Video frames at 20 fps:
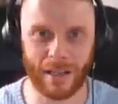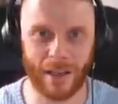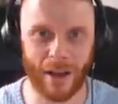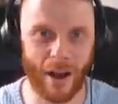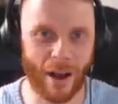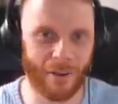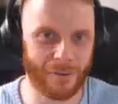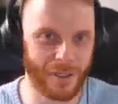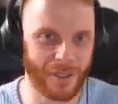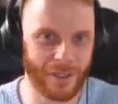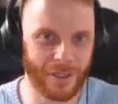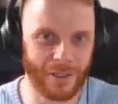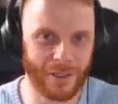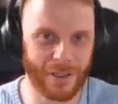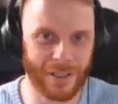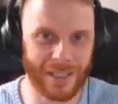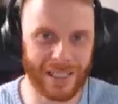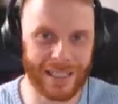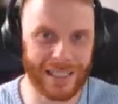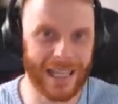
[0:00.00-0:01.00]
Often you're
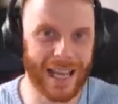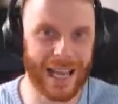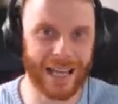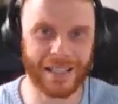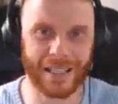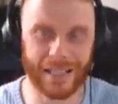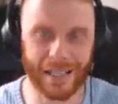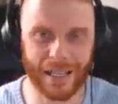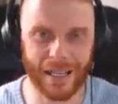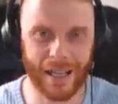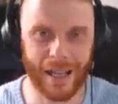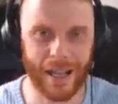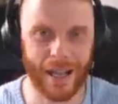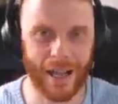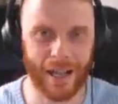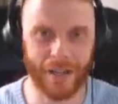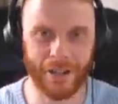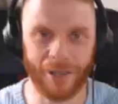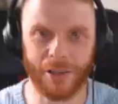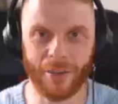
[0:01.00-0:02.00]
just guessing
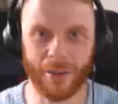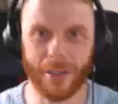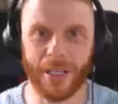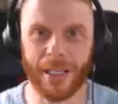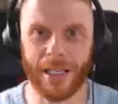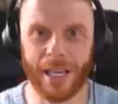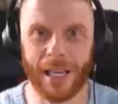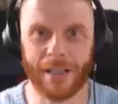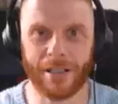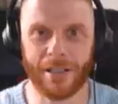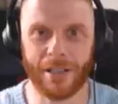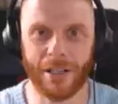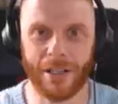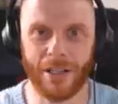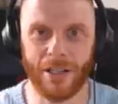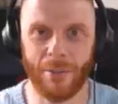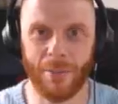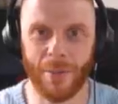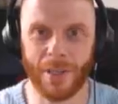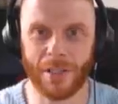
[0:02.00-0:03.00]
and you don't want to guess in
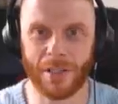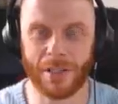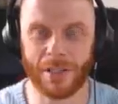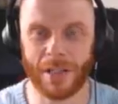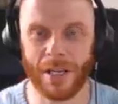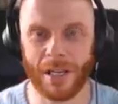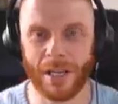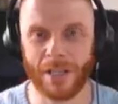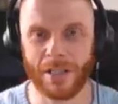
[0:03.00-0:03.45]
your business.